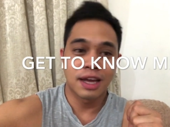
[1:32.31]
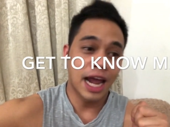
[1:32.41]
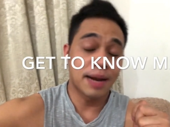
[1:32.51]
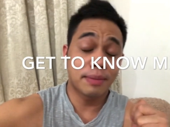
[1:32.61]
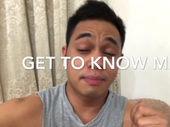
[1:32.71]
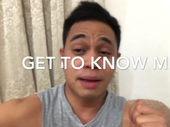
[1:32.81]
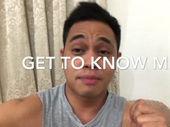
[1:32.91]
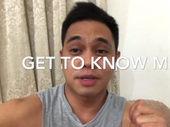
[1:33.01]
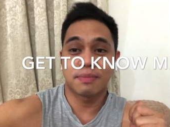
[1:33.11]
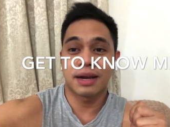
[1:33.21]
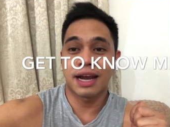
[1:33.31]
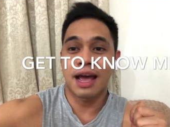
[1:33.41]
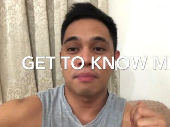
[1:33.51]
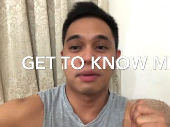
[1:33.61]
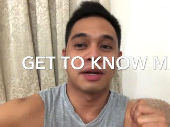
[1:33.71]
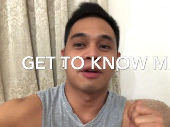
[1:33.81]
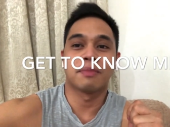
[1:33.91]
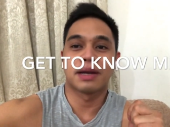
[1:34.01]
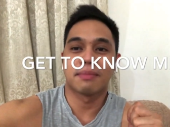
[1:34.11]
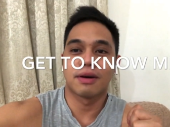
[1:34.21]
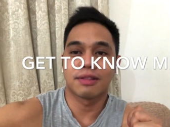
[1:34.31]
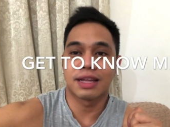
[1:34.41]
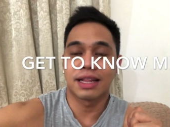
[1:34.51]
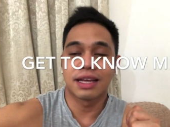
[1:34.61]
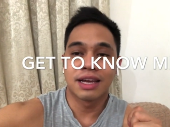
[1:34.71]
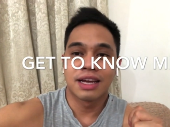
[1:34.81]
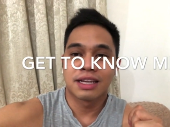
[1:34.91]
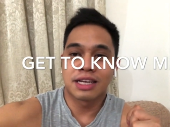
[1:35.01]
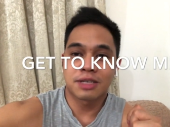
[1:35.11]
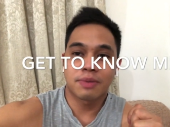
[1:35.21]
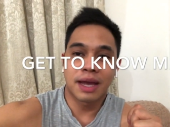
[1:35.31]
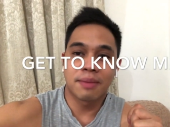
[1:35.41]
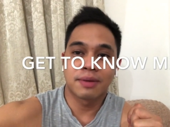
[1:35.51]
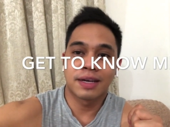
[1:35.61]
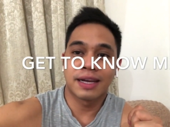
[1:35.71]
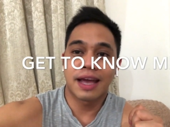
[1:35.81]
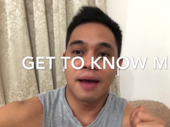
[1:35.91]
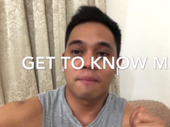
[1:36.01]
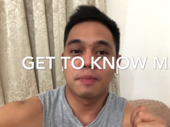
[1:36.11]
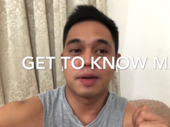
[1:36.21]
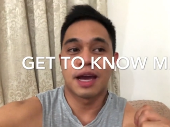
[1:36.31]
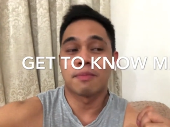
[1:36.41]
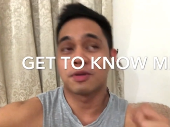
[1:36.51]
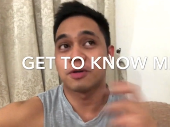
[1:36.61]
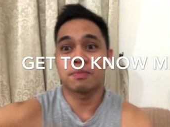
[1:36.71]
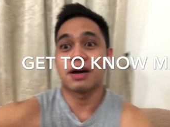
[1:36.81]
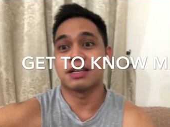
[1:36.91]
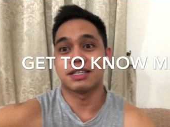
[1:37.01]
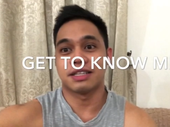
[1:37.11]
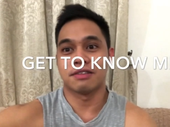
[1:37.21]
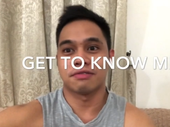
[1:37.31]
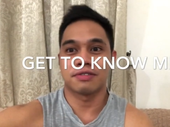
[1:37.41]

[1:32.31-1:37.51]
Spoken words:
And my mom is very happy and open about that. That's why I'm really happy. I'm so positive.